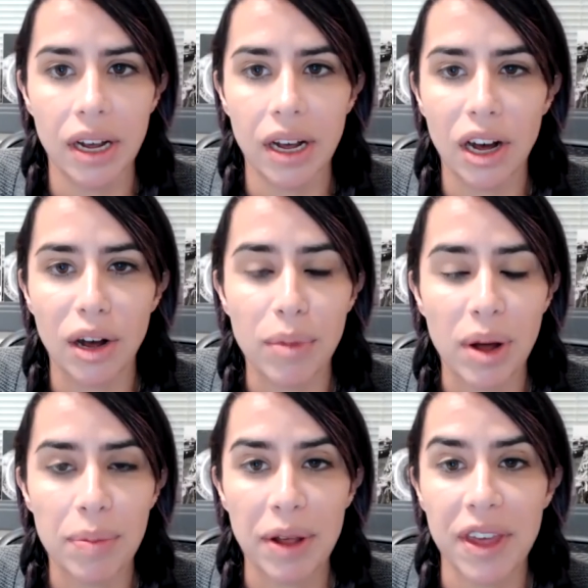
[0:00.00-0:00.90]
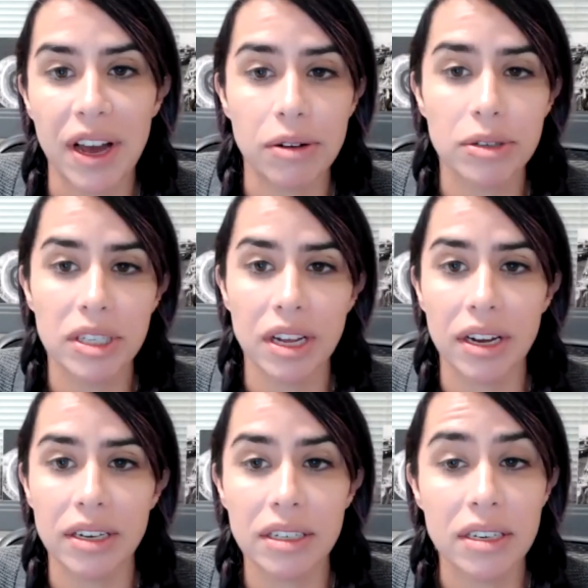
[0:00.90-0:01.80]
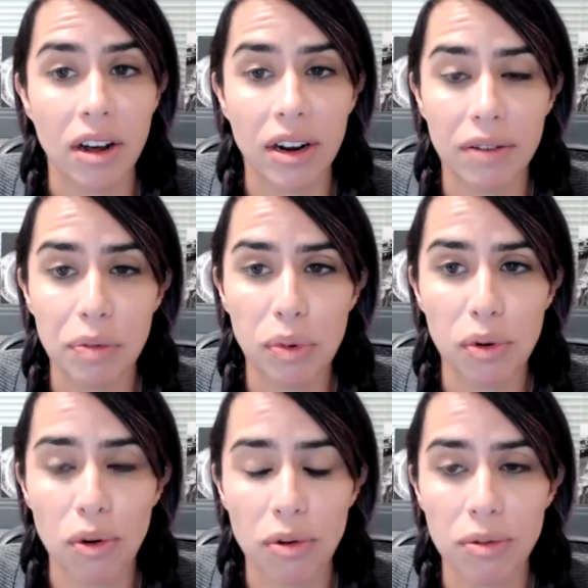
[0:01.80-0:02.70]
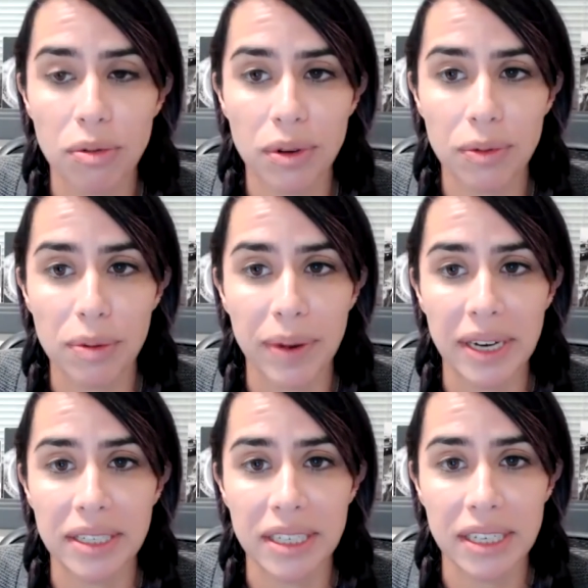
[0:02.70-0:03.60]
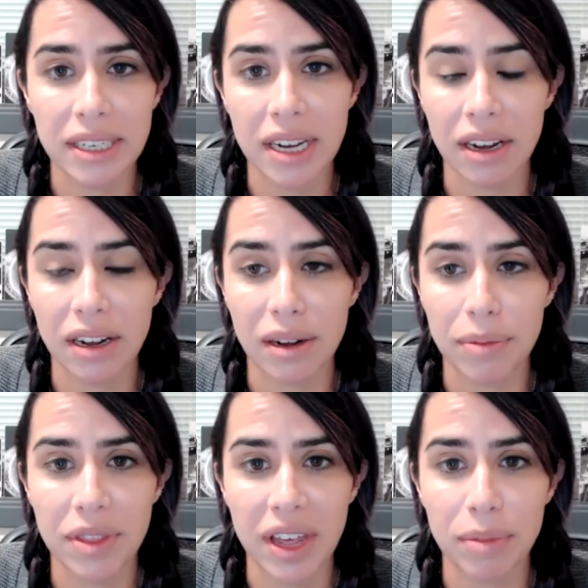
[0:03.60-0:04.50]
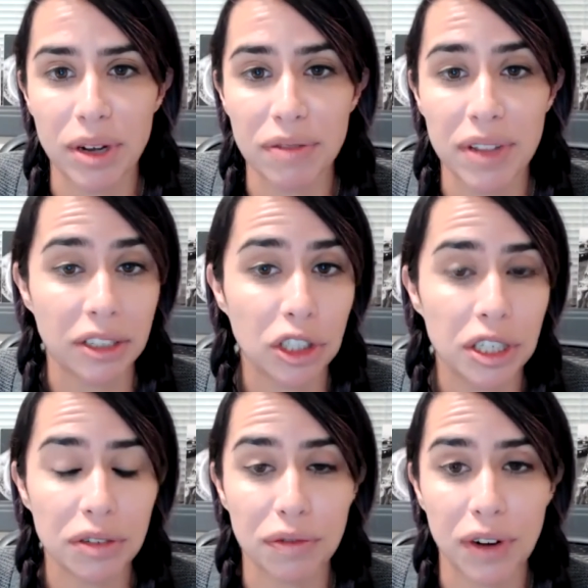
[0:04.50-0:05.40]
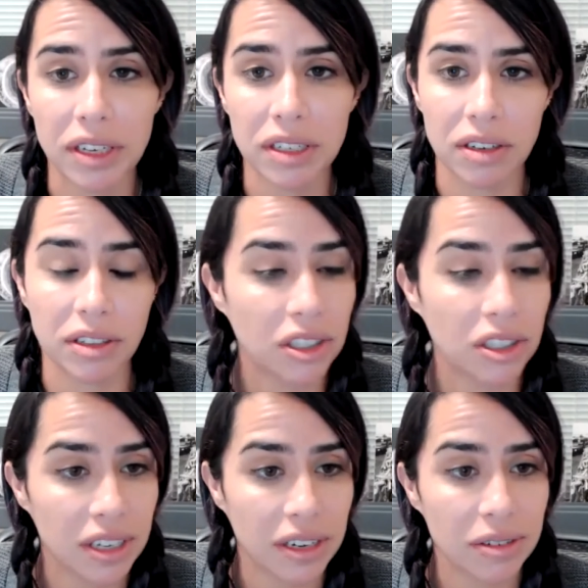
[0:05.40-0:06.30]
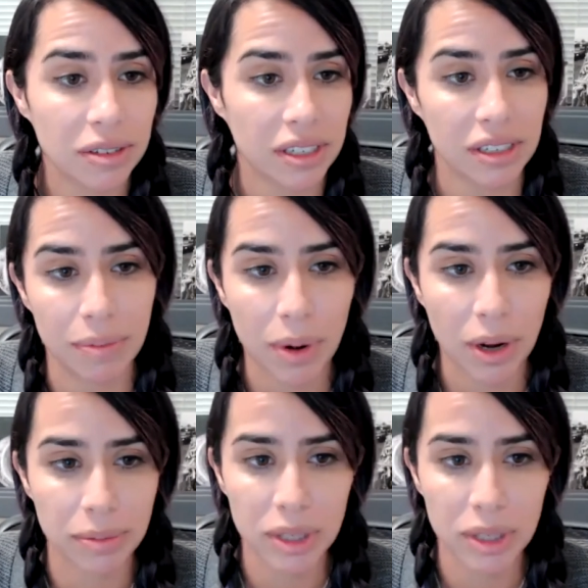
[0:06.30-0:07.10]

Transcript: um, about the house that did not have a pool reminded um, them of the entry to Frank Sinatra's house in Palm